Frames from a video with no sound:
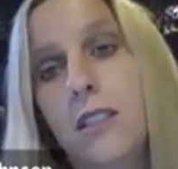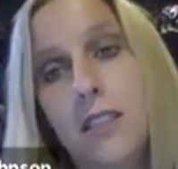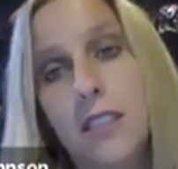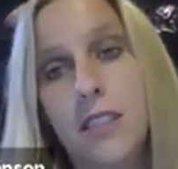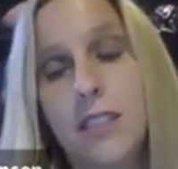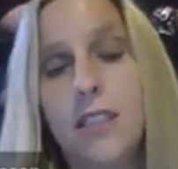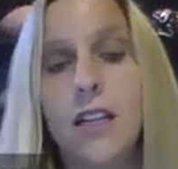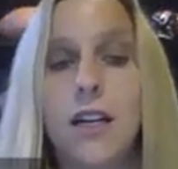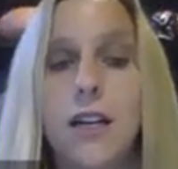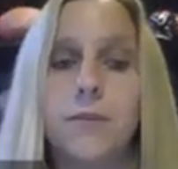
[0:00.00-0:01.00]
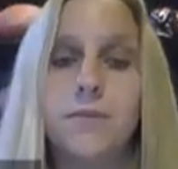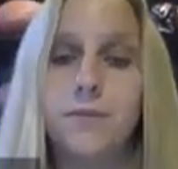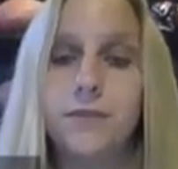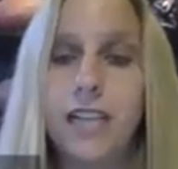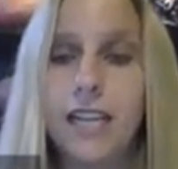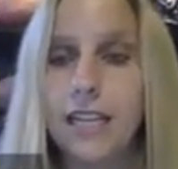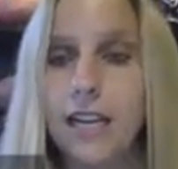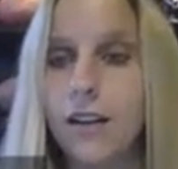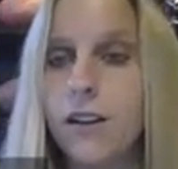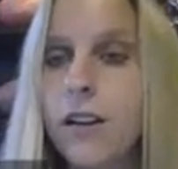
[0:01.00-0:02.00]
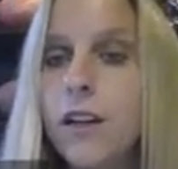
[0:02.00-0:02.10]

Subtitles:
to daycare.